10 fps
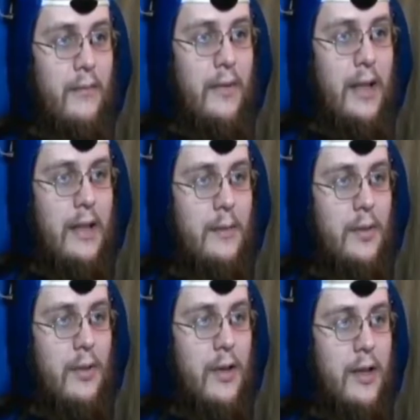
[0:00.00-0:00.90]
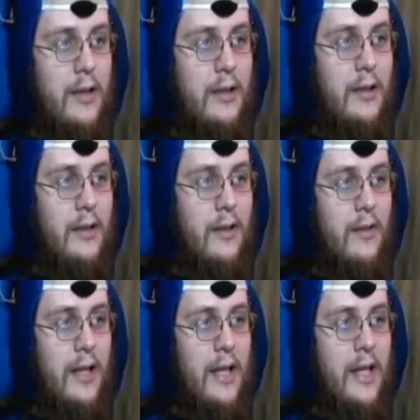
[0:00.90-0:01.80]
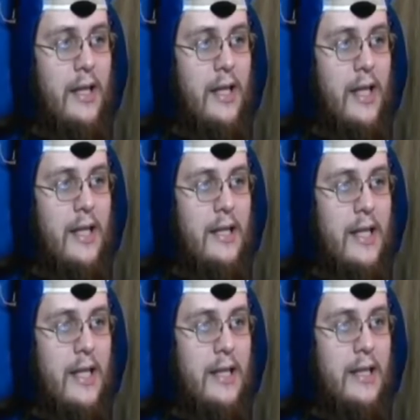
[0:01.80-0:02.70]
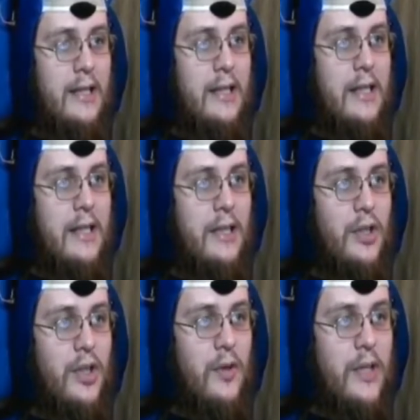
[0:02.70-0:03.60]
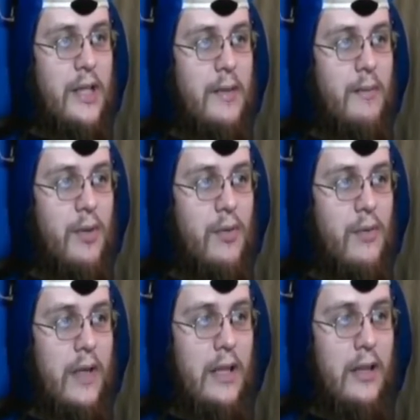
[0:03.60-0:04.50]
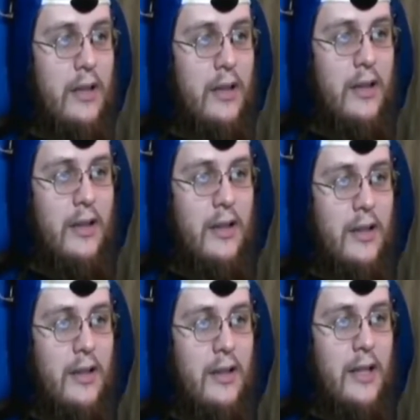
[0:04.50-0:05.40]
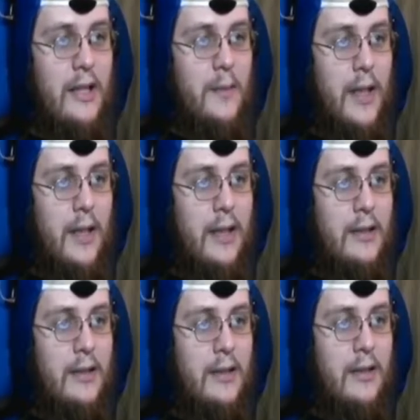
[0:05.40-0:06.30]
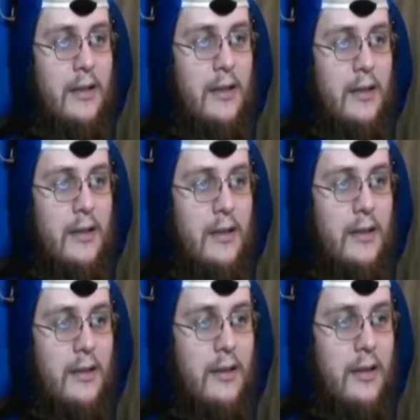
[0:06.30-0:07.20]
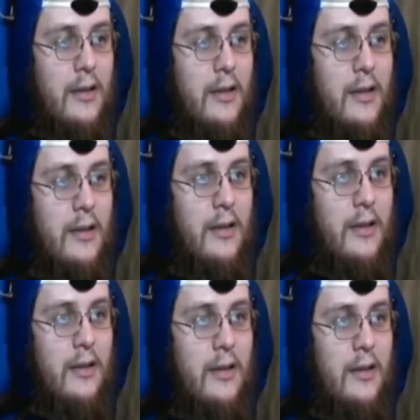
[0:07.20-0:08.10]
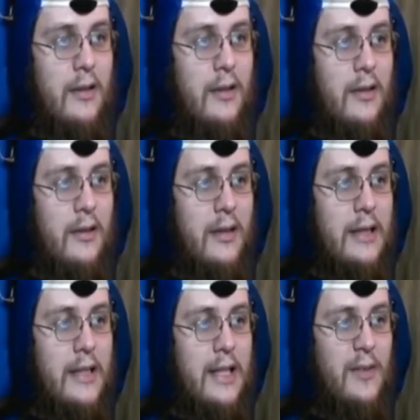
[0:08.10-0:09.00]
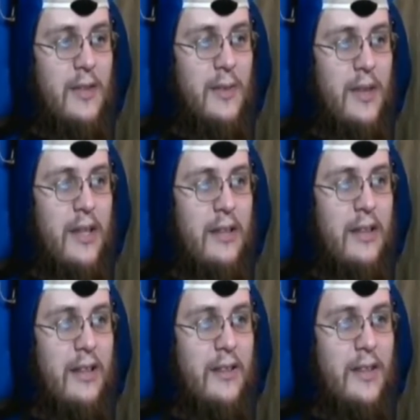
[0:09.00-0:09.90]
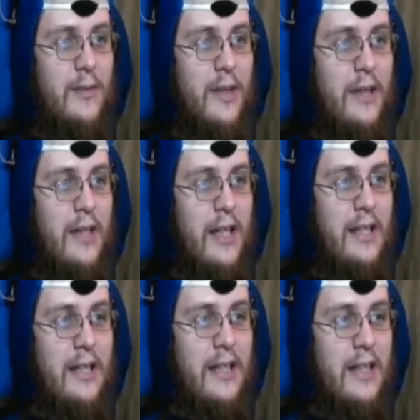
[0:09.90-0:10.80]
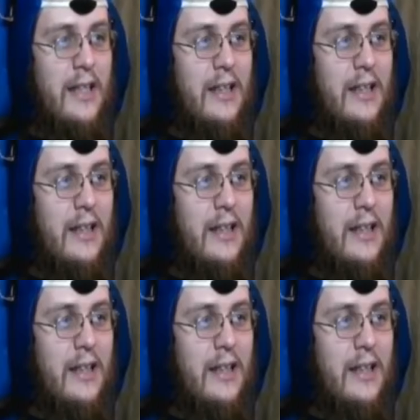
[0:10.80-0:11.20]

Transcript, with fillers: Get them talking, you know, like, hey, yeah, Sonic does this, you should go see the movie. That's my guess. Like I said, it was weird. It was just a weird kind of scene. It.